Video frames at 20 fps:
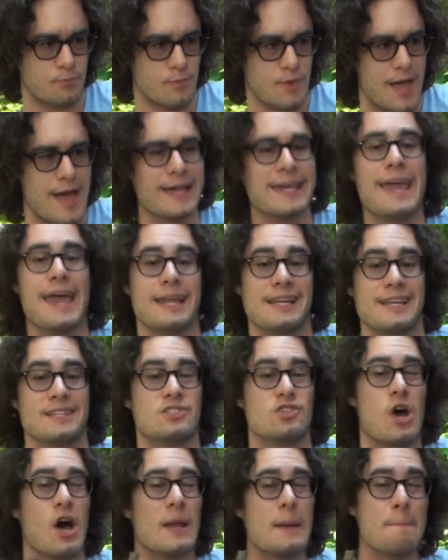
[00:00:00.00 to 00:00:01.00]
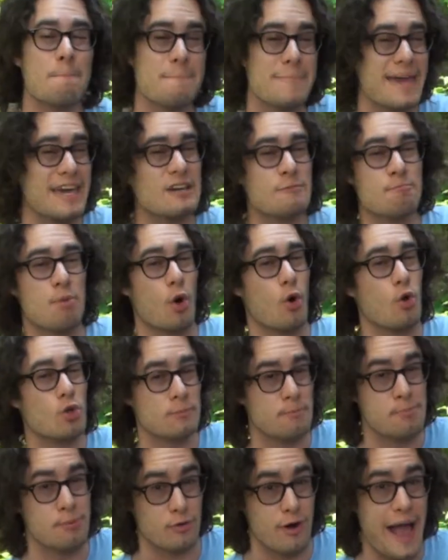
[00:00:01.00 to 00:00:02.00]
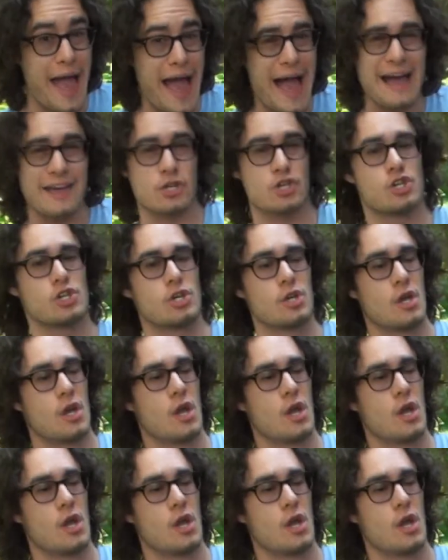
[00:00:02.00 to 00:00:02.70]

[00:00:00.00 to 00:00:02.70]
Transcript: Again, it's not a big, bold, brash,